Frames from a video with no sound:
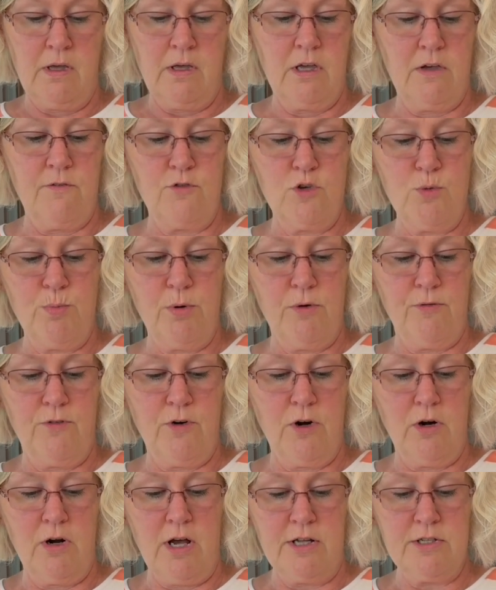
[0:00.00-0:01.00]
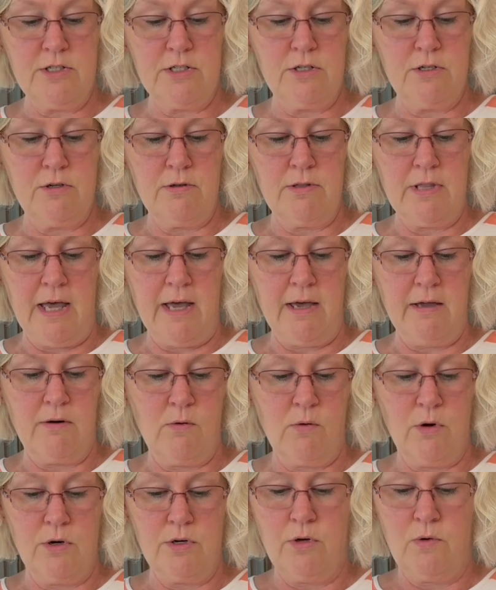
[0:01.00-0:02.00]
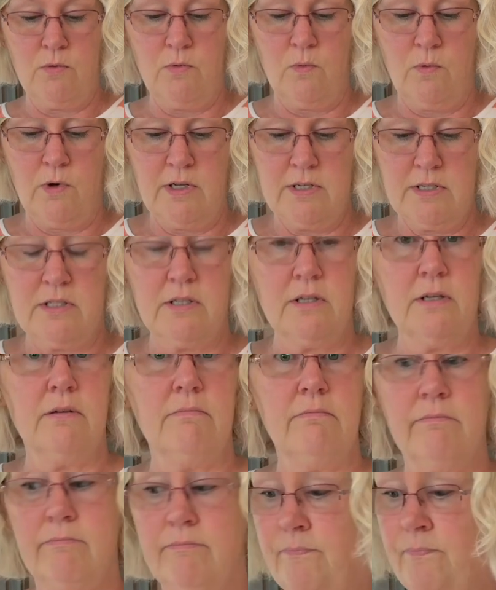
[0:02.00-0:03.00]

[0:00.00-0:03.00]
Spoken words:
If you prefer not to do that or don't want to